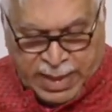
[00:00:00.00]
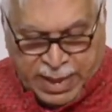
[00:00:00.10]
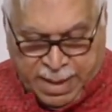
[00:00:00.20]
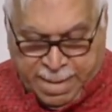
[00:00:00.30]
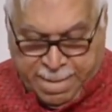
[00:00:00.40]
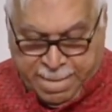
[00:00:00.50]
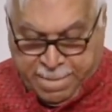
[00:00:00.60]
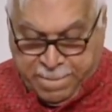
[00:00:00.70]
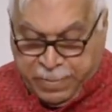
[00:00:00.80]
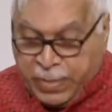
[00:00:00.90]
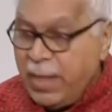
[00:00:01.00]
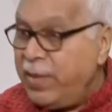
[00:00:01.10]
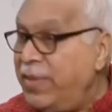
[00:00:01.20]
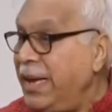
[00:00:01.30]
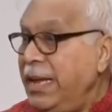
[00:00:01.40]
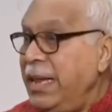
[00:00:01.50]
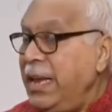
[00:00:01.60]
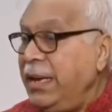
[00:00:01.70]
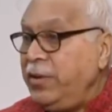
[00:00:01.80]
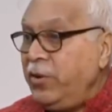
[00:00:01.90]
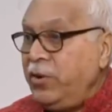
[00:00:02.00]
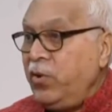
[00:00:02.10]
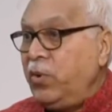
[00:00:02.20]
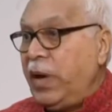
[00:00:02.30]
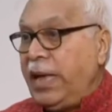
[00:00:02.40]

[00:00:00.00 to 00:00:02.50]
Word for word: uh, Secondly, you know,